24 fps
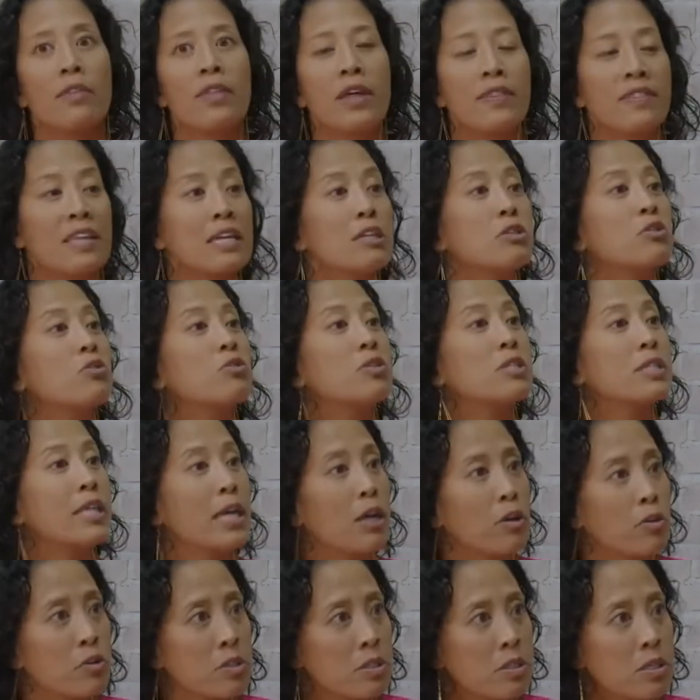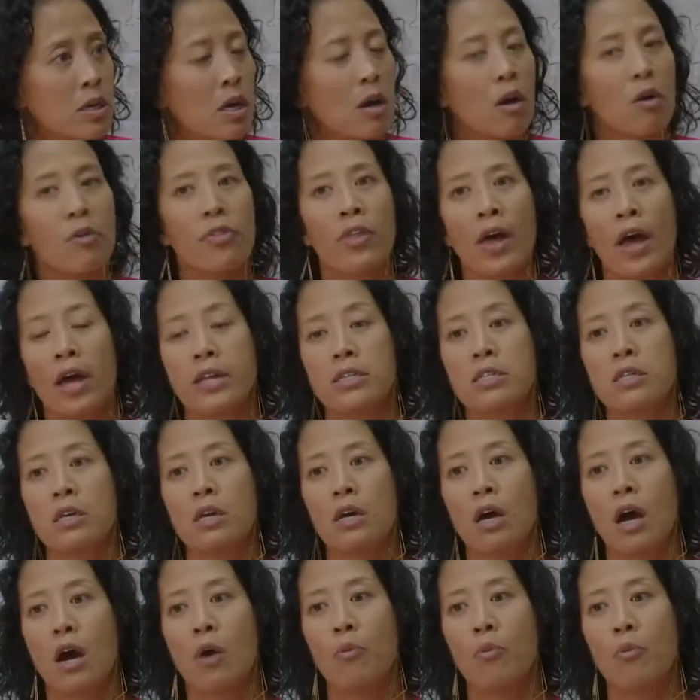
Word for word: that things are scarce that